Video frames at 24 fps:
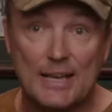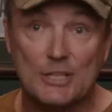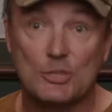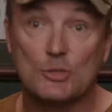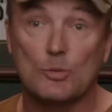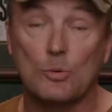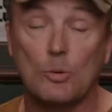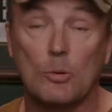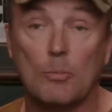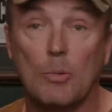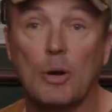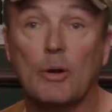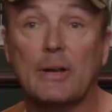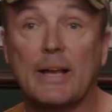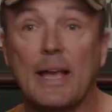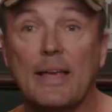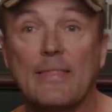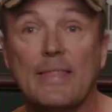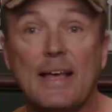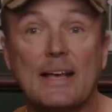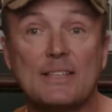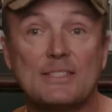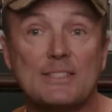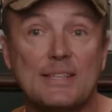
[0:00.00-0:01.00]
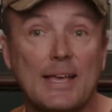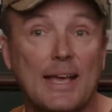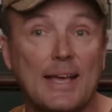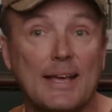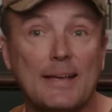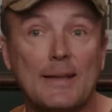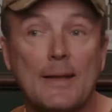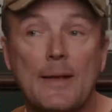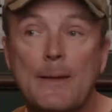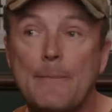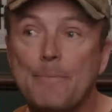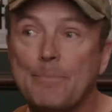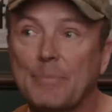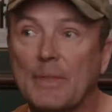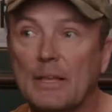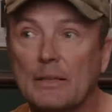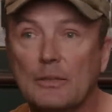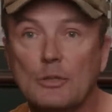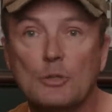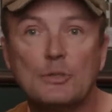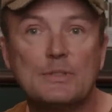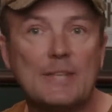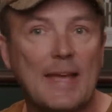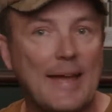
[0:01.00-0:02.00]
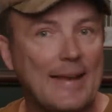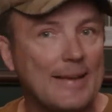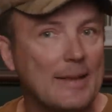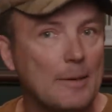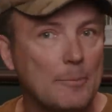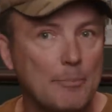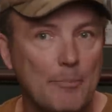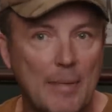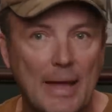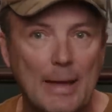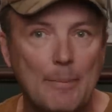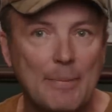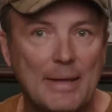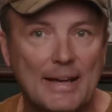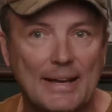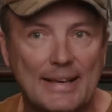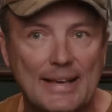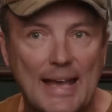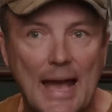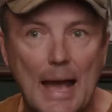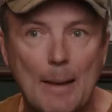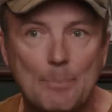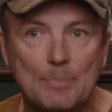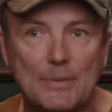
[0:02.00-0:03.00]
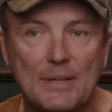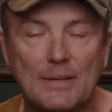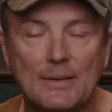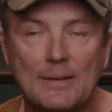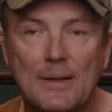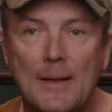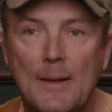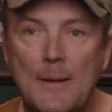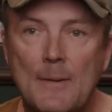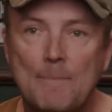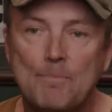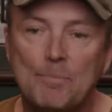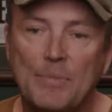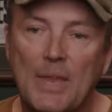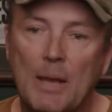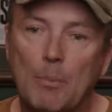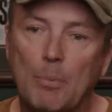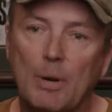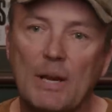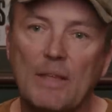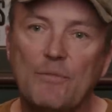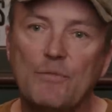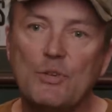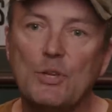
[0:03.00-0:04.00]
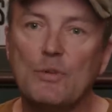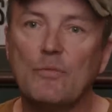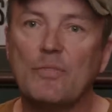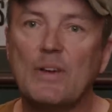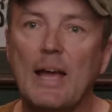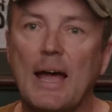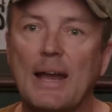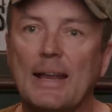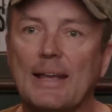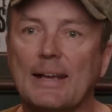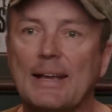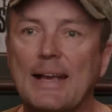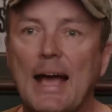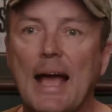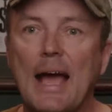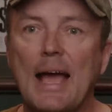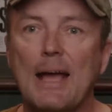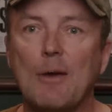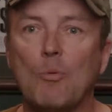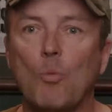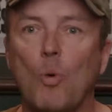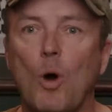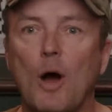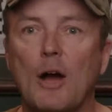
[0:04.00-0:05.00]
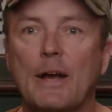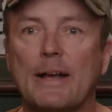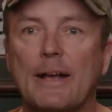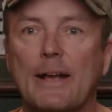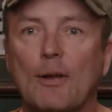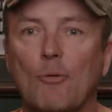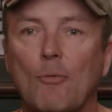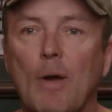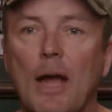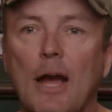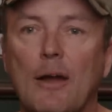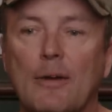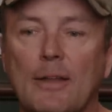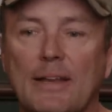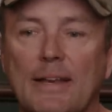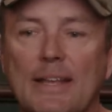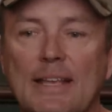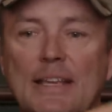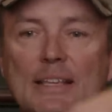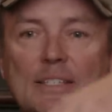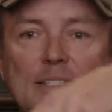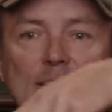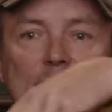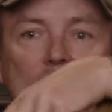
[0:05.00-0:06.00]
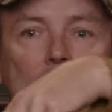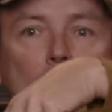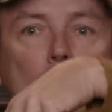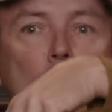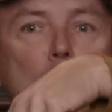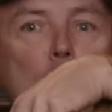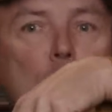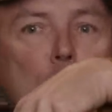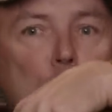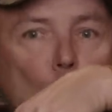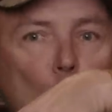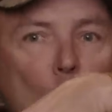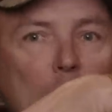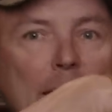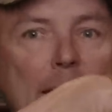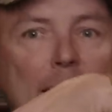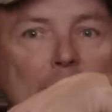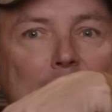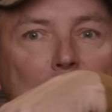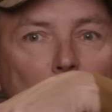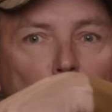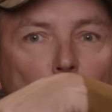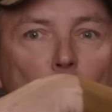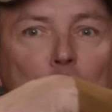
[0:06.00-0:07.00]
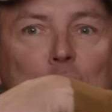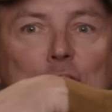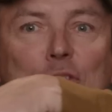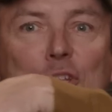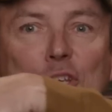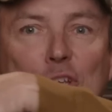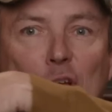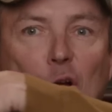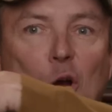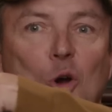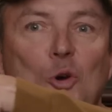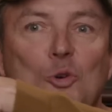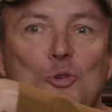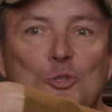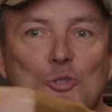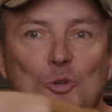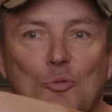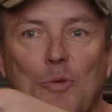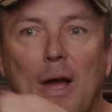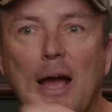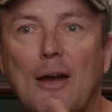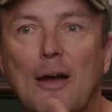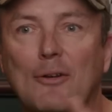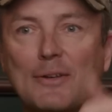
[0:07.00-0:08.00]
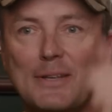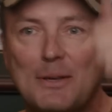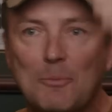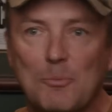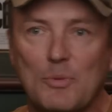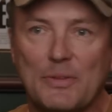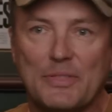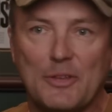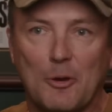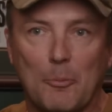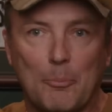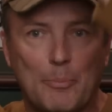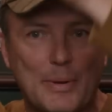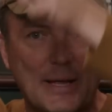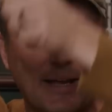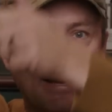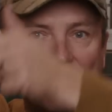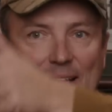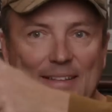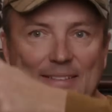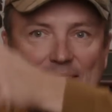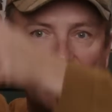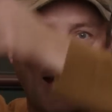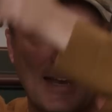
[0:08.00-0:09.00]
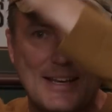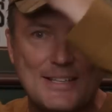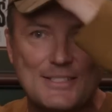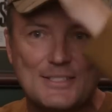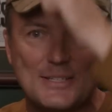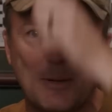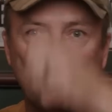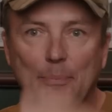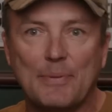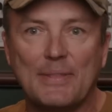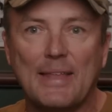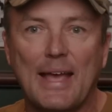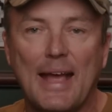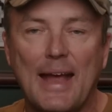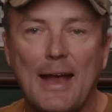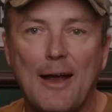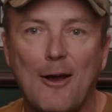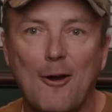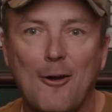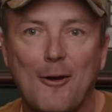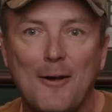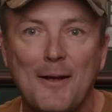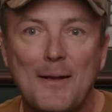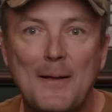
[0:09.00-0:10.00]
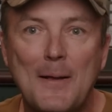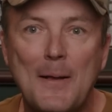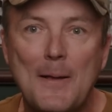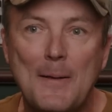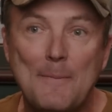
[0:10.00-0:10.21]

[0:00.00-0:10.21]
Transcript: next to him. Okay, that's a lieutenant, maybe a captain. But if you've got a guy walking around and he's got three R T Os around him with their big antennas up in the air,